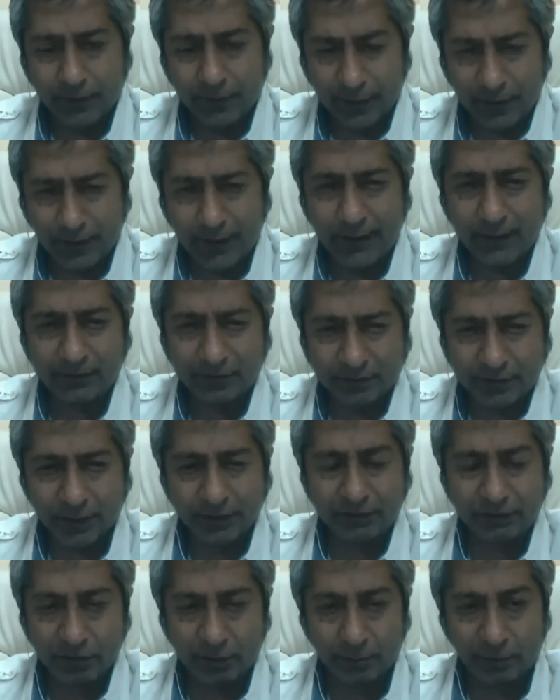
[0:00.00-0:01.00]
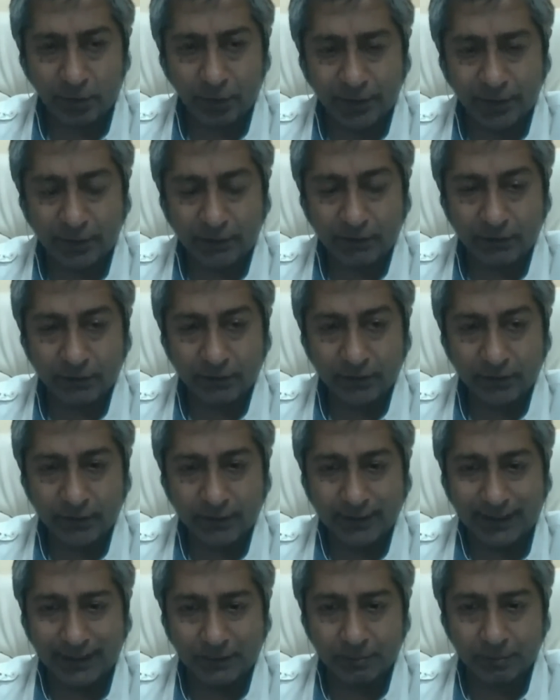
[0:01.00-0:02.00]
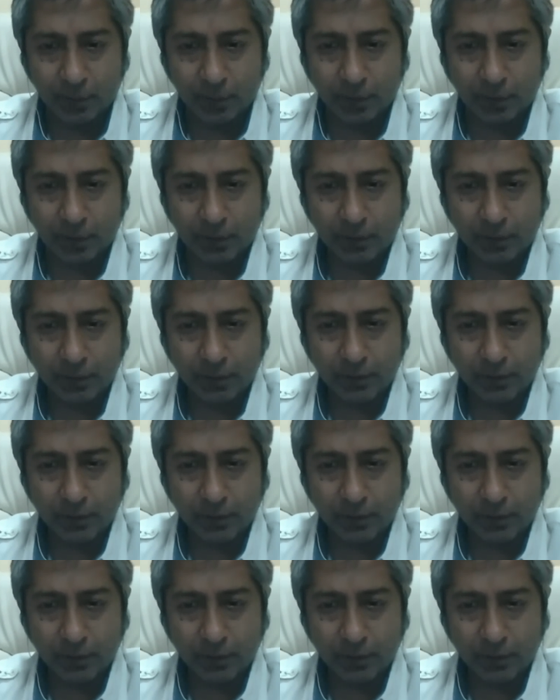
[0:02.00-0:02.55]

he has touched upon it in that book.